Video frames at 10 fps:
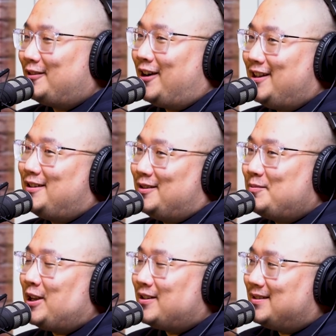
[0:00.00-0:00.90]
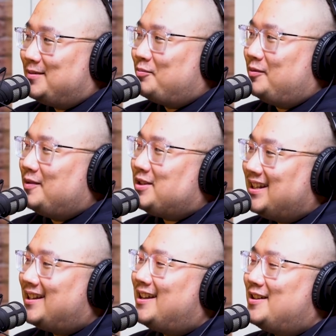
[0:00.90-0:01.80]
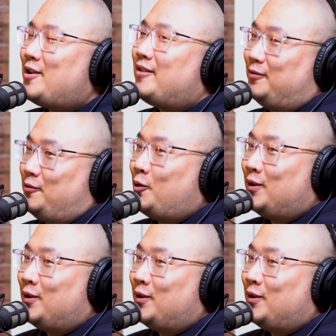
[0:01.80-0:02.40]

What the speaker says: Right? Because sneakerhead, you have to